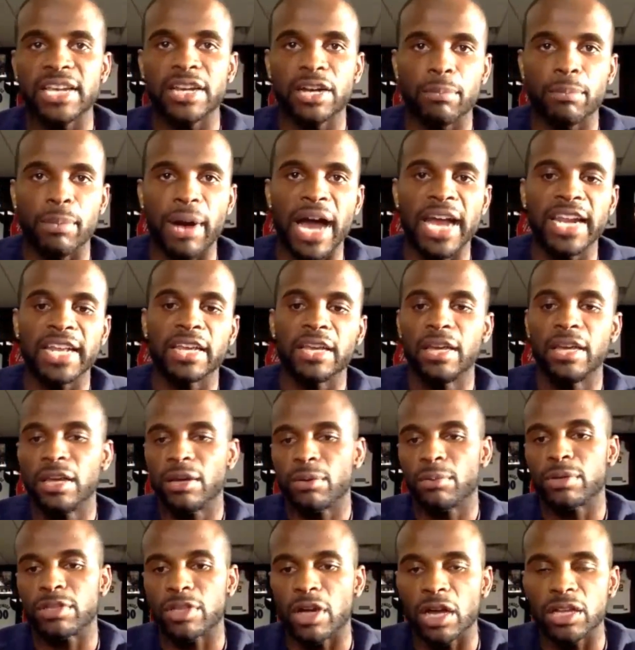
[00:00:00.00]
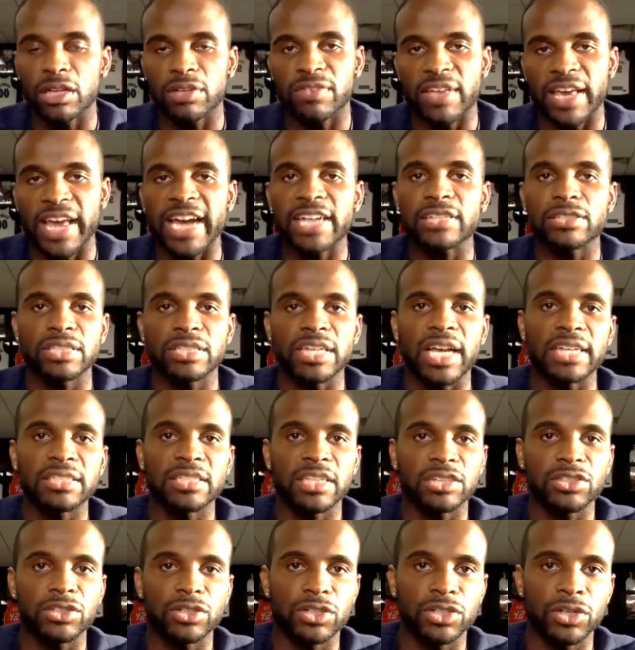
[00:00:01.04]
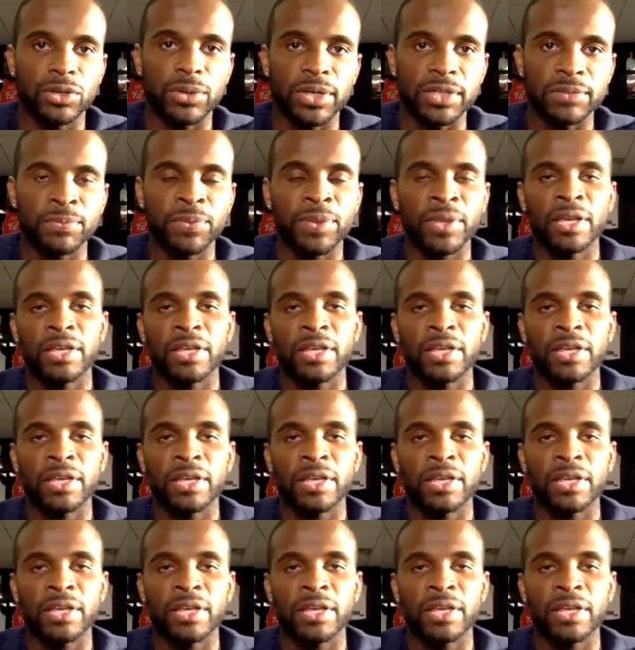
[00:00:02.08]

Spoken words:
your body with all of the exercise that you're doing.